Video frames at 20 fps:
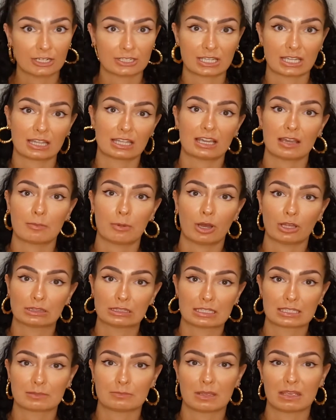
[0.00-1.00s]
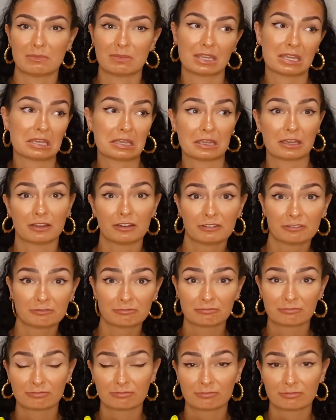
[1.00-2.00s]
I think I bought this maybe
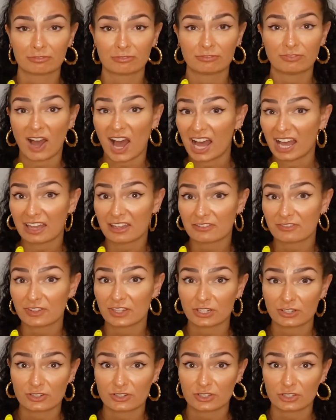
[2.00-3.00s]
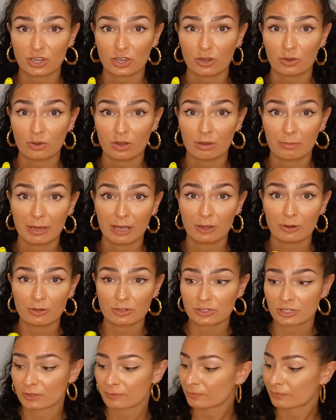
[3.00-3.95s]
5 years ago about.